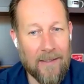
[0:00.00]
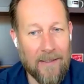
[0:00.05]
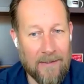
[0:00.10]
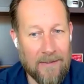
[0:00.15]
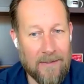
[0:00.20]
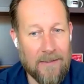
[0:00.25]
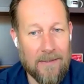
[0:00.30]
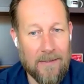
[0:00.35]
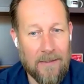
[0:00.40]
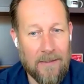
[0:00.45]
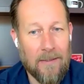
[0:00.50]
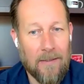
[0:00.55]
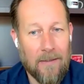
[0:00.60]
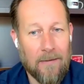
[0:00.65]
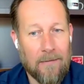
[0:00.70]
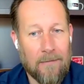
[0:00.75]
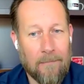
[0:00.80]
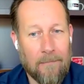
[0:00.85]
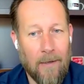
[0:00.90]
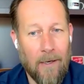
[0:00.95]
It's
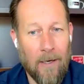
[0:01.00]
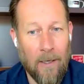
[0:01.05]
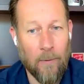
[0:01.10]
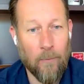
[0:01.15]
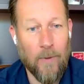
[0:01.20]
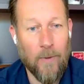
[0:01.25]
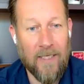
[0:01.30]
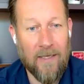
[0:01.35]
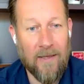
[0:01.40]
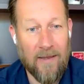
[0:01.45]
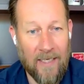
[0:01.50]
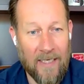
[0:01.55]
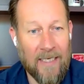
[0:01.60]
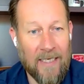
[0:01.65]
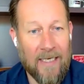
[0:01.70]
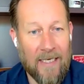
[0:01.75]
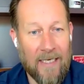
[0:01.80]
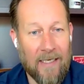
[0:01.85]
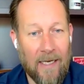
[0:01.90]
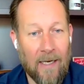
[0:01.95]
are we
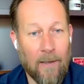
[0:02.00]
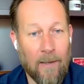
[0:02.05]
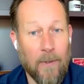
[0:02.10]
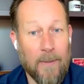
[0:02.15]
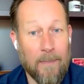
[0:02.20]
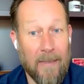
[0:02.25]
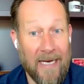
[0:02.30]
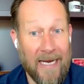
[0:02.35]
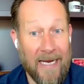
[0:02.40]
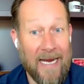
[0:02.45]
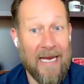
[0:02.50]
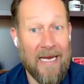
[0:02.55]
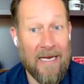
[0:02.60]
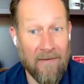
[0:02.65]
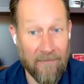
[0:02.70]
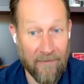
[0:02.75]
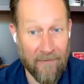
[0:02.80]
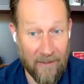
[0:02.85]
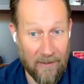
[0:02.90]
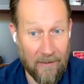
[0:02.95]
thinking? Are we
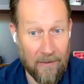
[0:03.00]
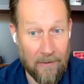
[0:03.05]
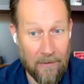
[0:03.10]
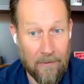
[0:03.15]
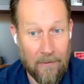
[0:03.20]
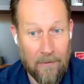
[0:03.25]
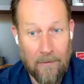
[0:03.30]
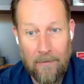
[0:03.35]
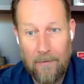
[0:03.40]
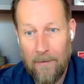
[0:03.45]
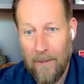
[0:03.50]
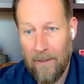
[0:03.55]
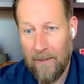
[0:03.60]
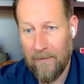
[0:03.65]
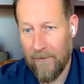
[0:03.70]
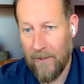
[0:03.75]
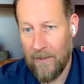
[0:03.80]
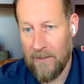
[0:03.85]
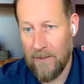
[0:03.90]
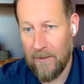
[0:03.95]
behaving? And
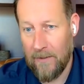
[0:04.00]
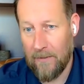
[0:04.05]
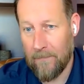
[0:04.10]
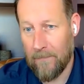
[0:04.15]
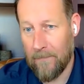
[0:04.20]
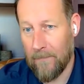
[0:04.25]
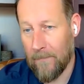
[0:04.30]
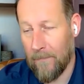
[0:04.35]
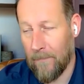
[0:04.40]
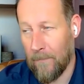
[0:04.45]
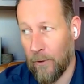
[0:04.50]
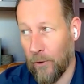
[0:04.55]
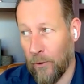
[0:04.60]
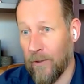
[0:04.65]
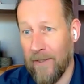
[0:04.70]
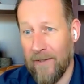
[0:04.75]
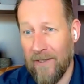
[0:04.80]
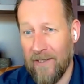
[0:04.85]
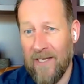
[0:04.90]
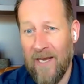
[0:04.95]
if you actually
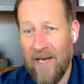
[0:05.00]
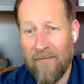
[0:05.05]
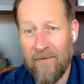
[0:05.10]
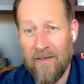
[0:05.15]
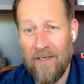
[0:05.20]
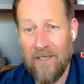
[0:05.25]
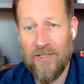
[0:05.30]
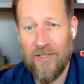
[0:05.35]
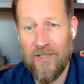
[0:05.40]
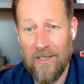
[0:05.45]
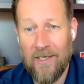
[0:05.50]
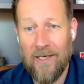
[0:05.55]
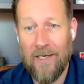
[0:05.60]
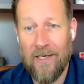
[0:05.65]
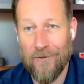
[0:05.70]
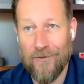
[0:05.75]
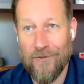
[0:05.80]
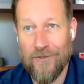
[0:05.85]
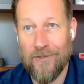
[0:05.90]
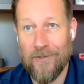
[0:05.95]
look at the definition of
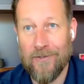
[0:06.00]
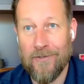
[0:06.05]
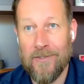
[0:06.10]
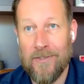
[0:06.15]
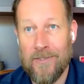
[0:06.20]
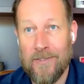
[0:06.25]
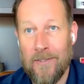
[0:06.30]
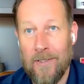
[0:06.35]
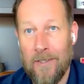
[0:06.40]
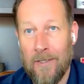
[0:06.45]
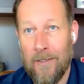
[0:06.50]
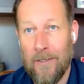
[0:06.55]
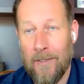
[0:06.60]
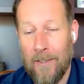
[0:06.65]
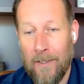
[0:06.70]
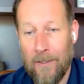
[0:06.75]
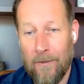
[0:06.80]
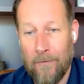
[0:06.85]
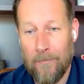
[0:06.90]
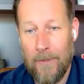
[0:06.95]
cultures,
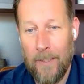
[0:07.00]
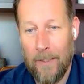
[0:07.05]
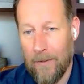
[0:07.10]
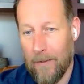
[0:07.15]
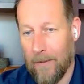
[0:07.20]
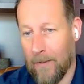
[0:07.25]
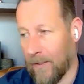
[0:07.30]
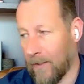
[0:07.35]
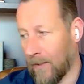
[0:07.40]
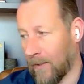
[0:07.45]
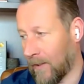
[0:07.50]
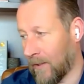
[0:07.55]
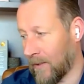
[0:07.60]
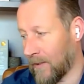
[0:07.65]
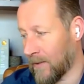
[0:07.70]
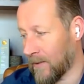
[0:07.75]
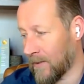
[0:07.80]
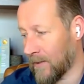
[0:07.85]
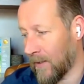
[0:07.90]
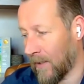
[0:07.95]
this
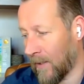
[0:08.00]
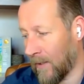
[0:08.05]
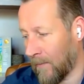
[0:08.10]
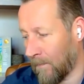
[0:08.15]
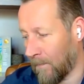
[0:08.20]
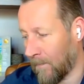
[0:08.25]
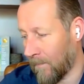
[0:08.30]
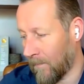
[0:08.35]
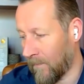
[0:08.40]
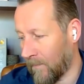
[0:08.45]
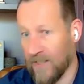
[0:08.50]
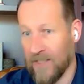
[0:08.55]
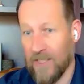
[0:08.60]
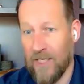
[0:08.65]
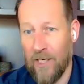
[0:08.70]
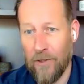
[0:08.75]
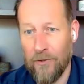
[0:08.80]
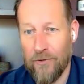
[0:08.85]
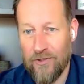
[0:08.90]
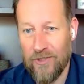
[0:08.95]

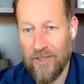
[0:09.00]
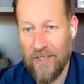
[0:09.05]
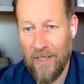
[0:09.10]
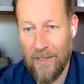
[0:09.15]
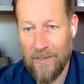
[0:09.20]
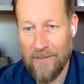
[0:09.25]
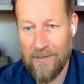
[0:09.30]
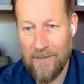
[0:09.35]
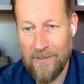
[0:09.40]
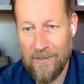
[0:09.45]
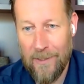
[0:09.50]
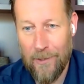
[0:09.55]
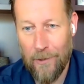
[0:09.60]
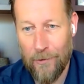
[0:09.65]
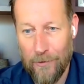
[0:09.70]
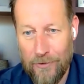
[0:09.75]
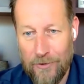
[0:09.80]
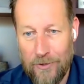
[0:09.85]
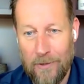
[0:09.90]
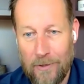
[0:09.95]
country has this
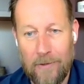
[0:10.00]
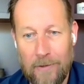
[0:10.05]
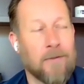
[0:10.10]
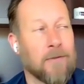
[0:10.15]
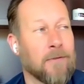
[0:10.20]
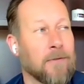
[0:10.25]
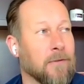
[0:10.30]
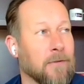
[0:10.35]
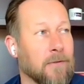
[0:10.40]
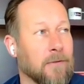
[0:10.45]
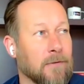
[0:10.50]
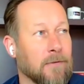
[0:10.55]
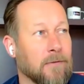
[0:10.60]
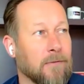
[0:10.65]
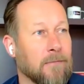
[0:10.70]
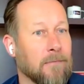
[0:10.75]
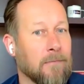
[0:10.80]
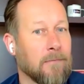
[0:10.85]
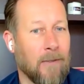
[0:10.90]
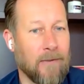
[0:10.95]
culture.
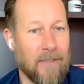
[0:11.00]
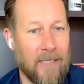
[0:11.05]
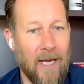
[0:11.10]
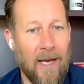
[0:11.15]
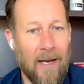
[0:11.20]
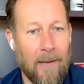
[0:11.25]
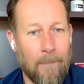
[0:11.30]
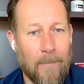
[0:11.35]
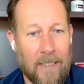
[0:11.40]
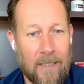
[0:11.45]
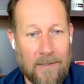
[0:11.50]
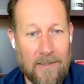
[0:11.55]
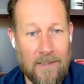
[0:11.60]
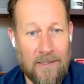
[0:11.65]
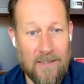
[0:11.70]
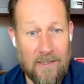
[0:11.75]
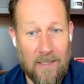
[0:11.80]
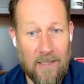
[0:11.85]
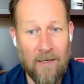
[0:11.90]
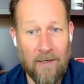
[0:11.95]
Well, yeah, because
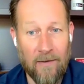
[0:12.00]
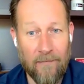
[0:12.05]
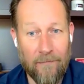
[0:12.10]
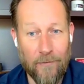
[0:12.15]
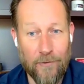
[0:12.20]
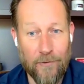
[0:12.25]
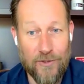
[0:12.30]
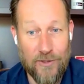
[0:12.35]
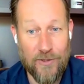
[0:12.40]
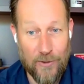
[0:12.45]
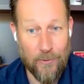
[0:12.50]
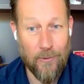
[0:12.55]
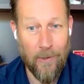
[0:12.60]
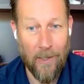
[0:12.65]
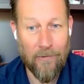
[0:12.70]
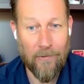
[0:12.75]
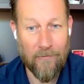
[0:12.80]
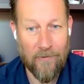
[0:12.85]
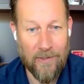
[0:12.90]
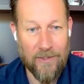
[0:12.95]
it's done it for
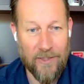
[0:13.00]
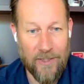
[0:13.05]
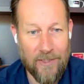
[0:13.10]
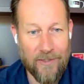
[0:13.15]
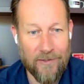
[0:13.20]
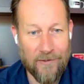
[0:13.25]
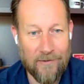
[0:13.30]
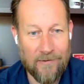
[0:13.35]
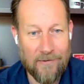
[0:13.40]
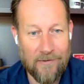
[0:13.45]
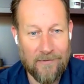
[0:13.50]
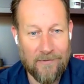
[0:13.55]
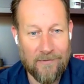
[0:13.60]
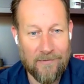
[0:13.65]
200 years,